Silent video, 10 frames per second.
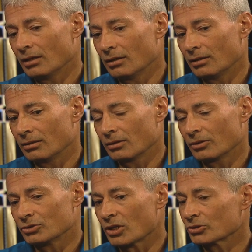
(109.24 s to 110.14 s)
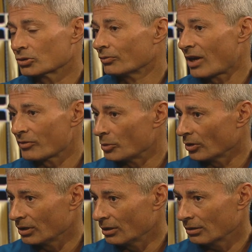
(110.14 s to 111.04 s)
Uh, there's also
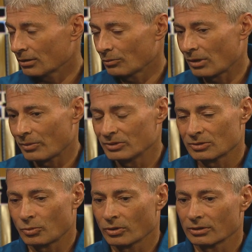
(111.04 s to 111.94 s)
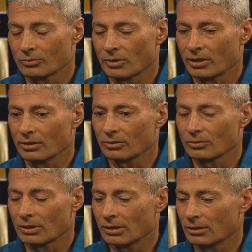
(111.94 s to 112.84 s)
survivability we support, where,
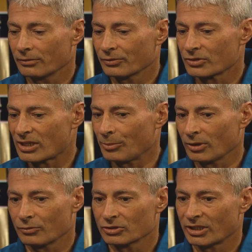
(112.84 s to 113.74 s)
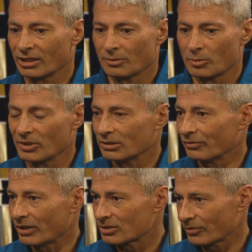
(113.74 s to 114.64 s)
uh, for example, if we're setting up a big
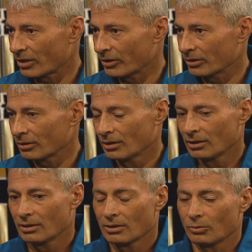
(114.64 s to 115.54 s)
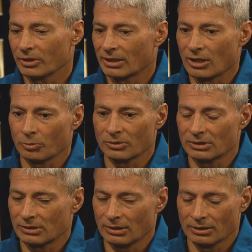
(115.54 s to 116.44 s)
defensive area, we can help
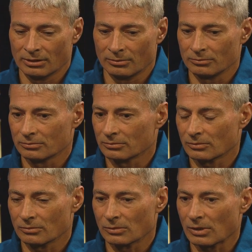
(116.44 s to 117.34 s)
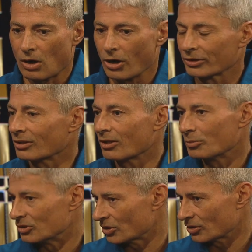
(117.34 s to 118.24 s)
um, harden the
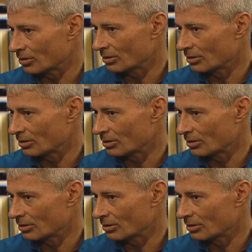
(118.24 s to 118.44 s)
position